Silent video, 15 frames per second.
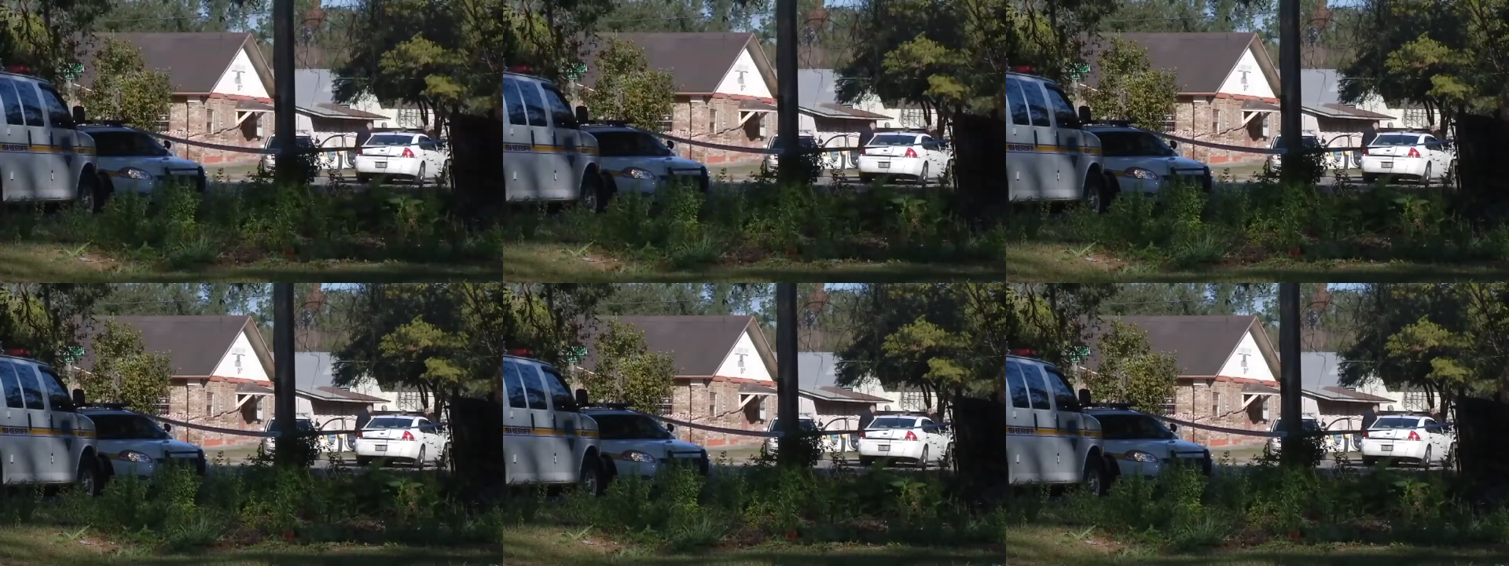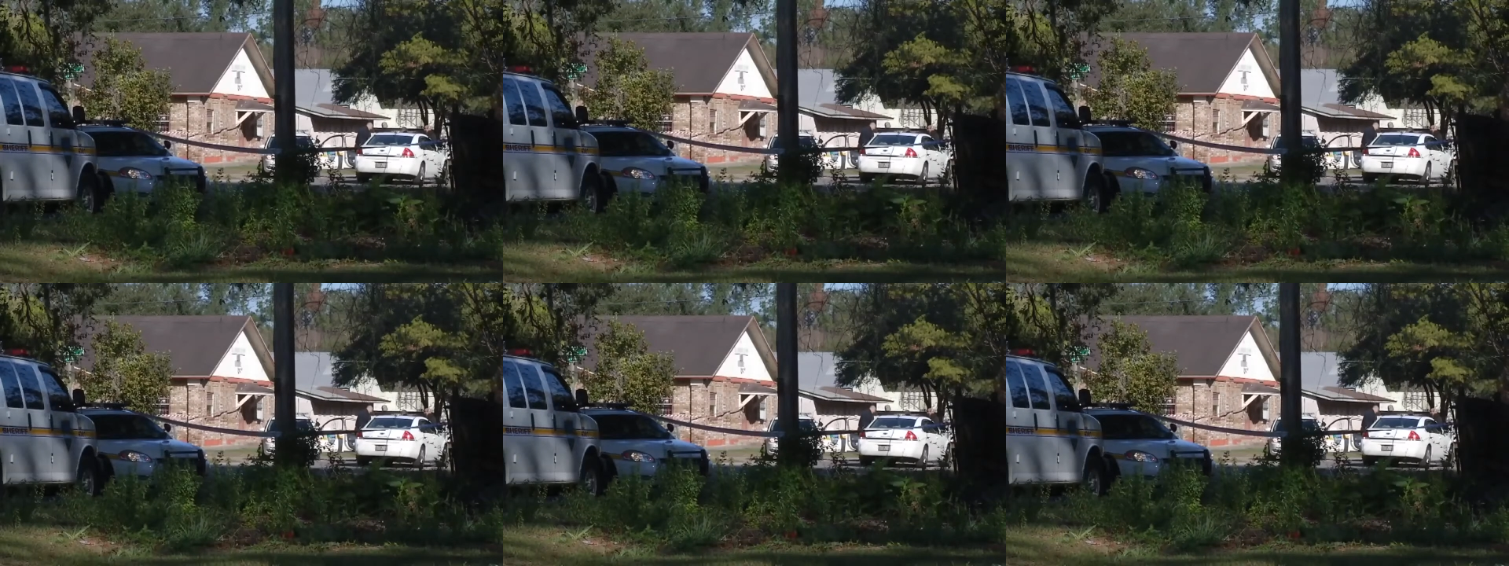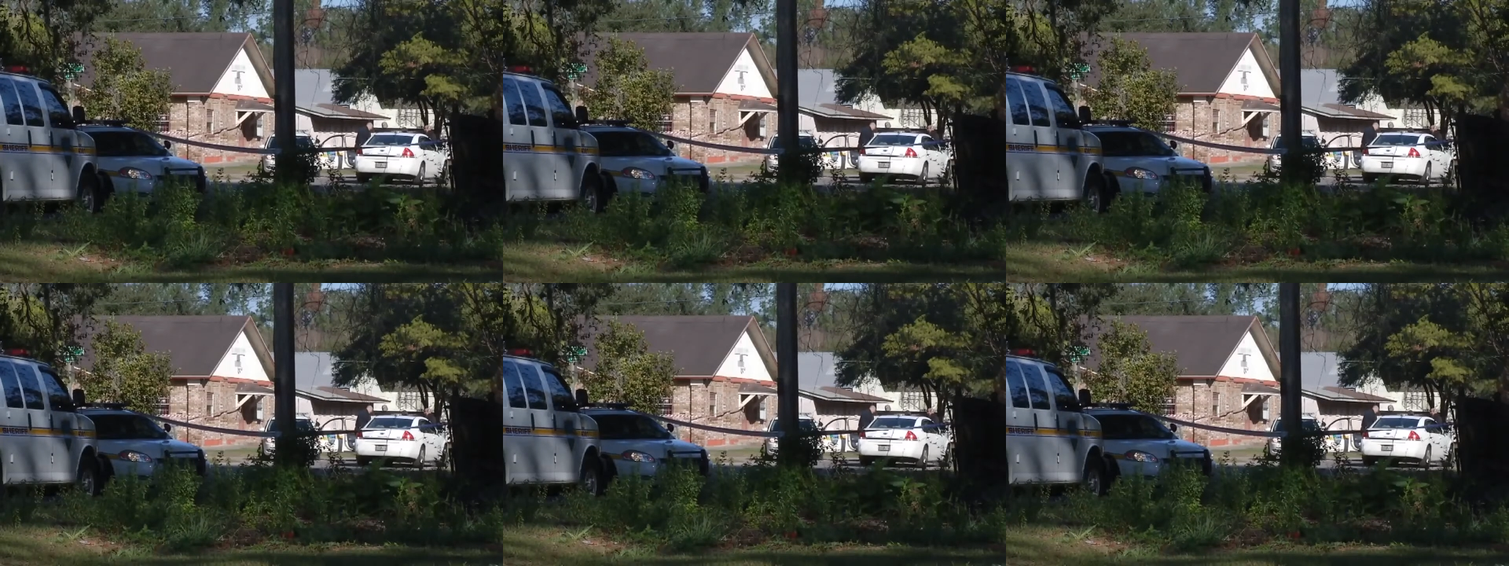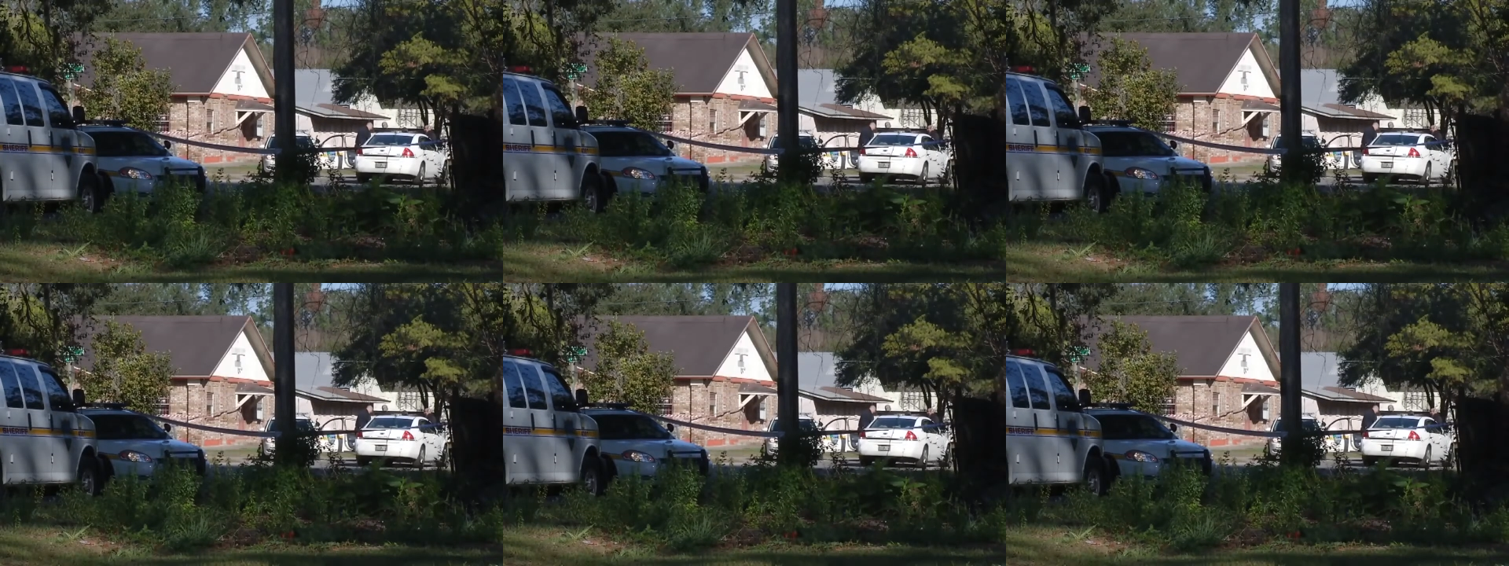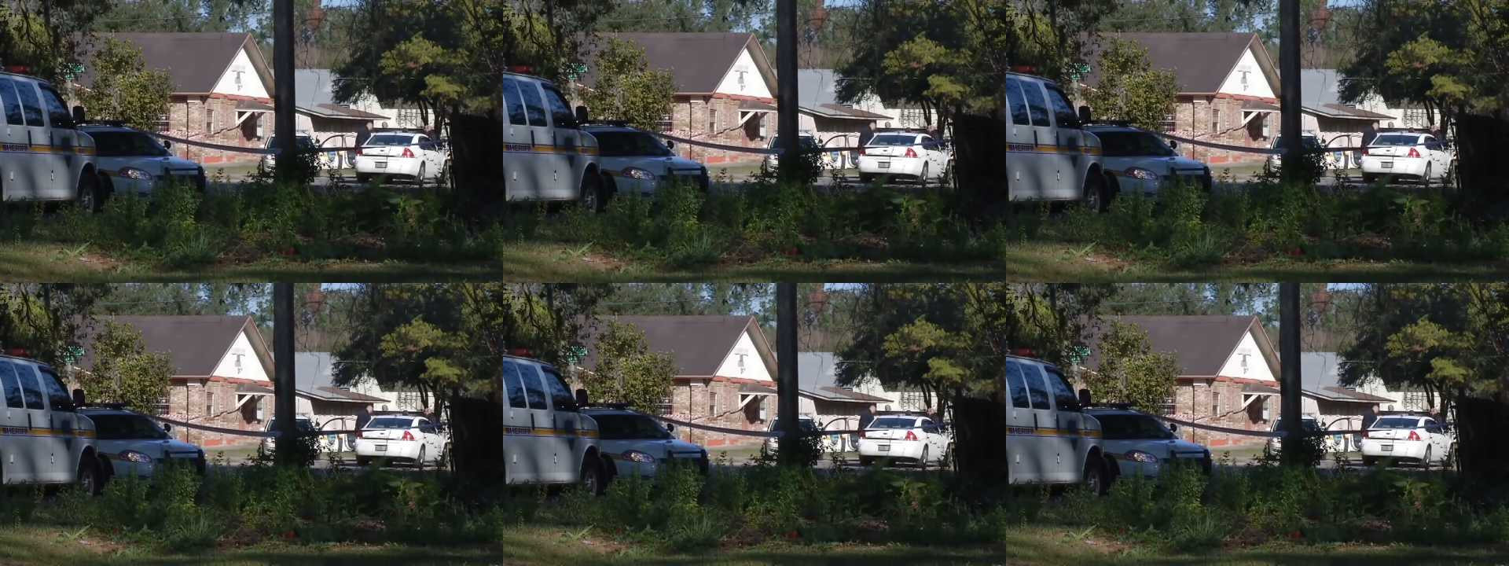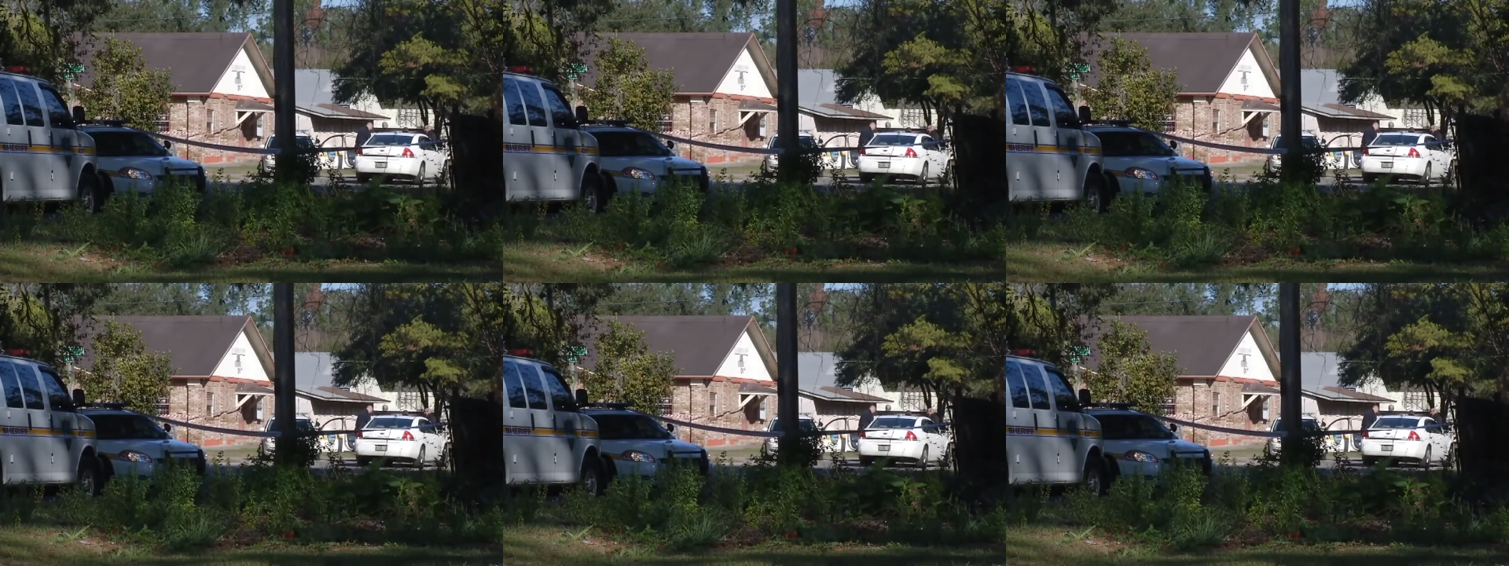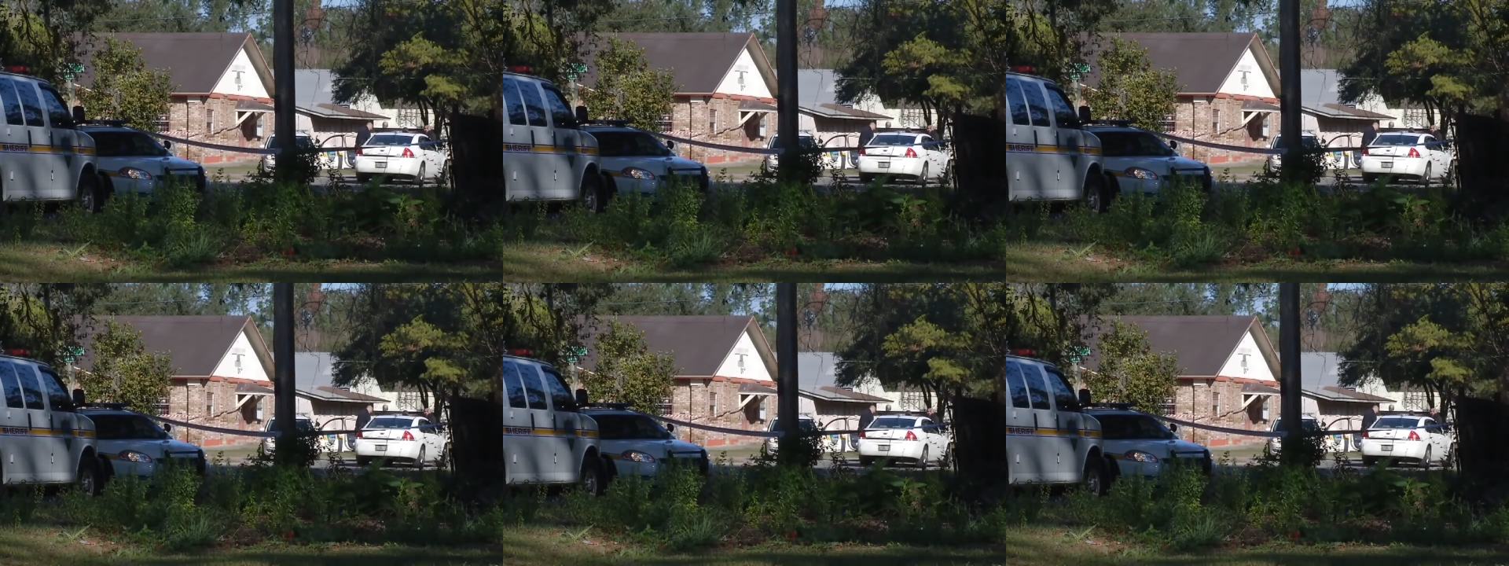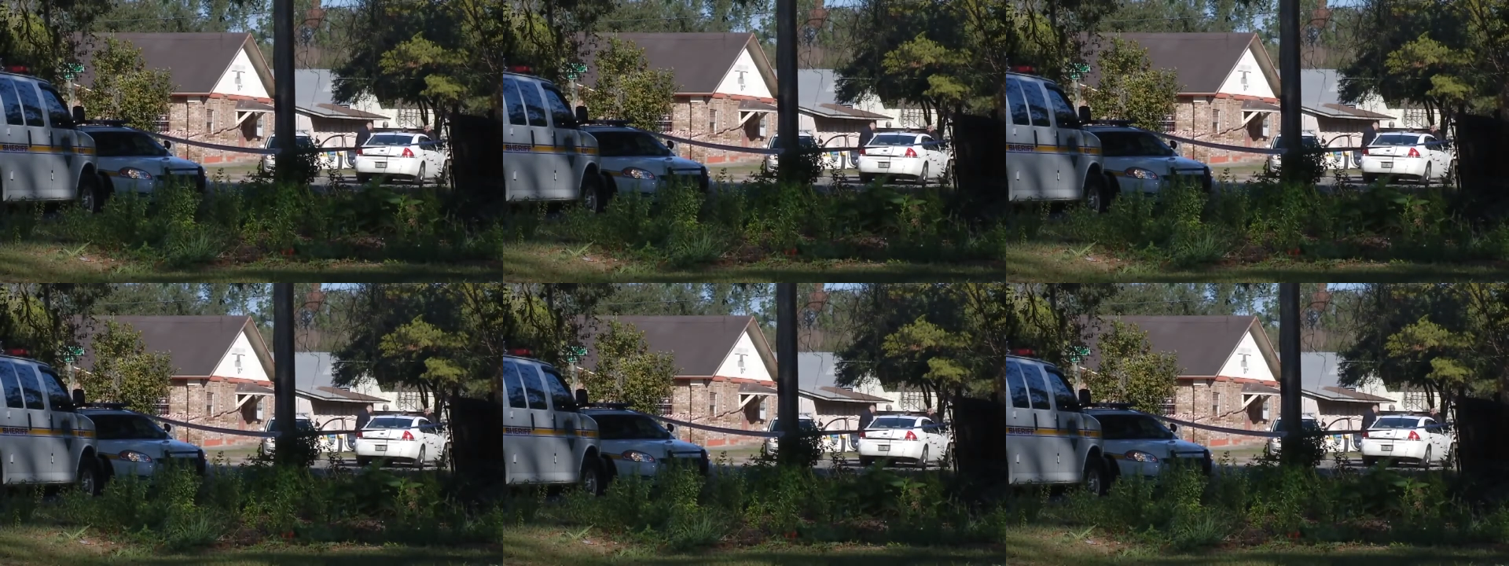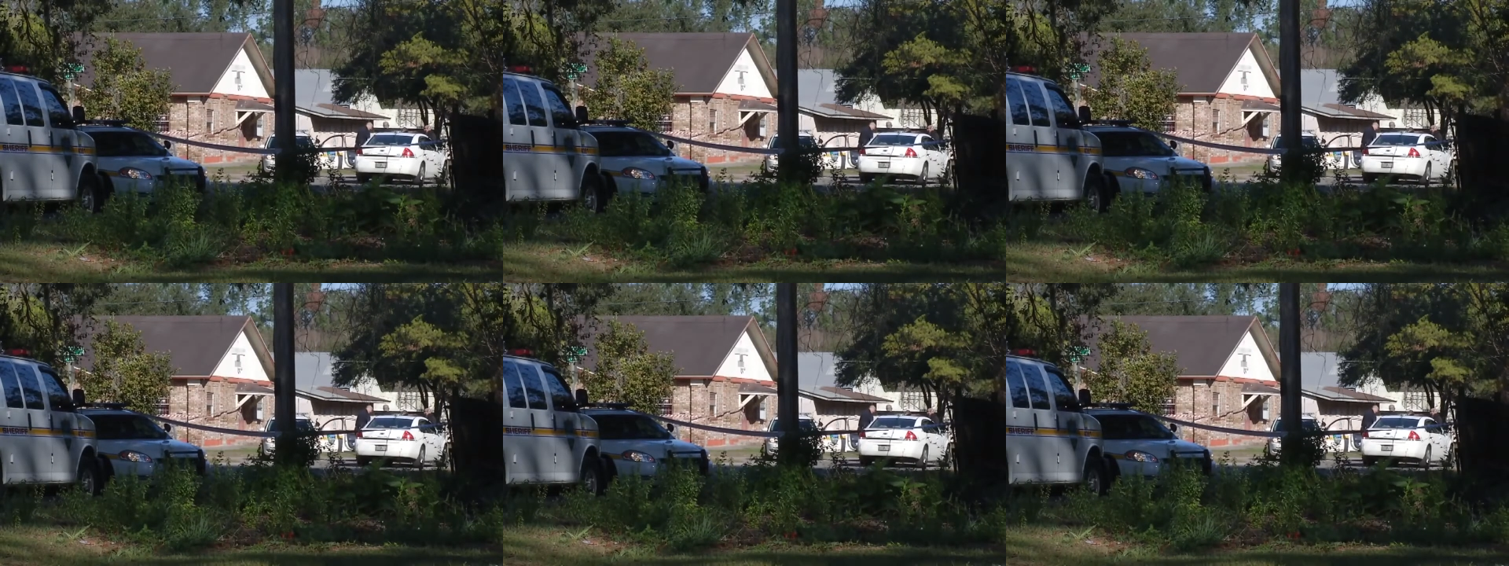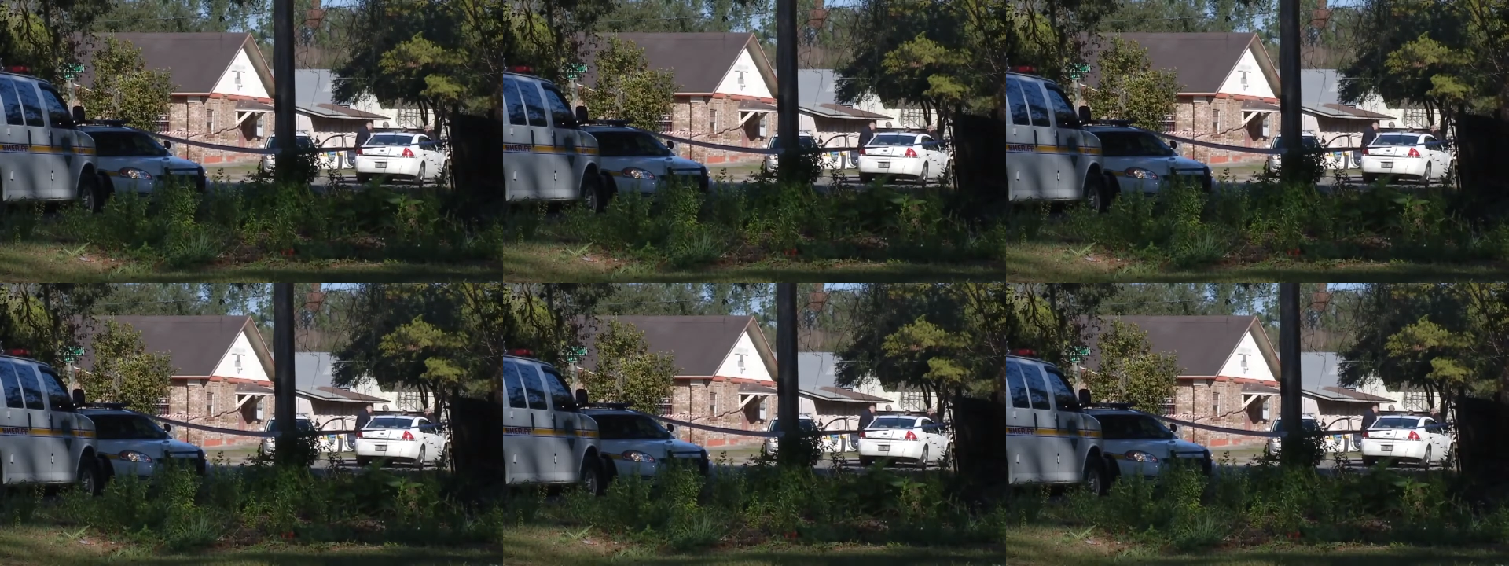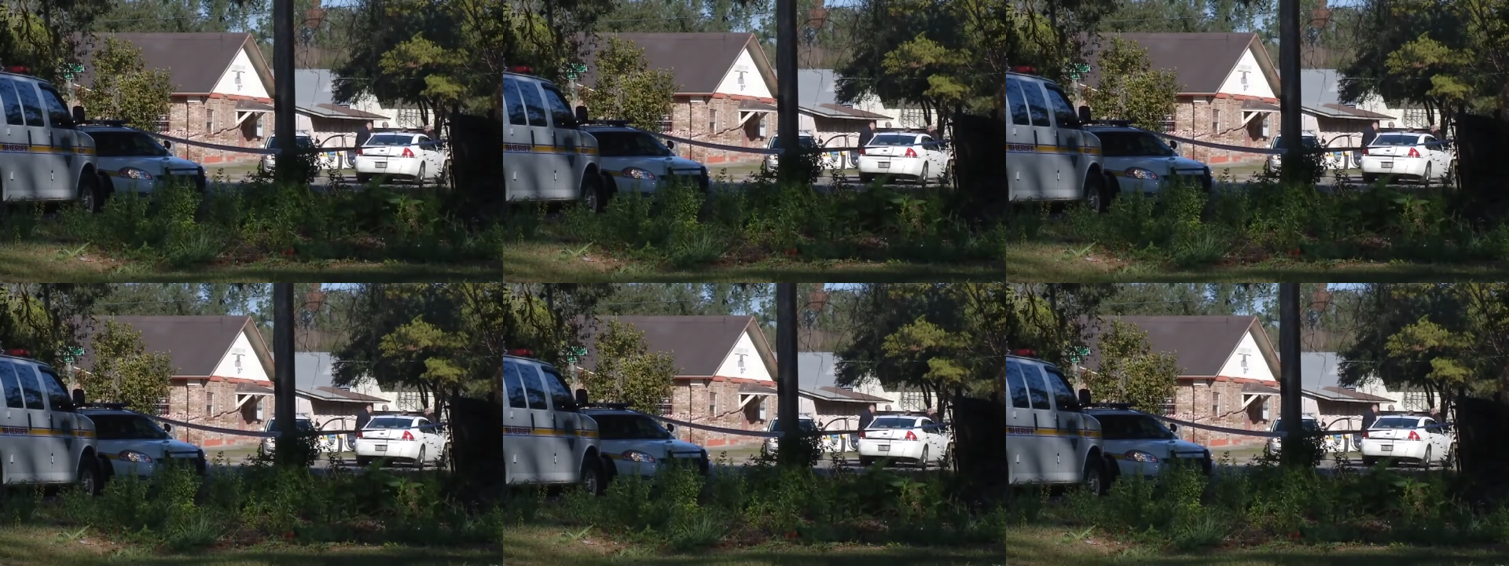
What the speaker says: Nobody's mouth can be seen.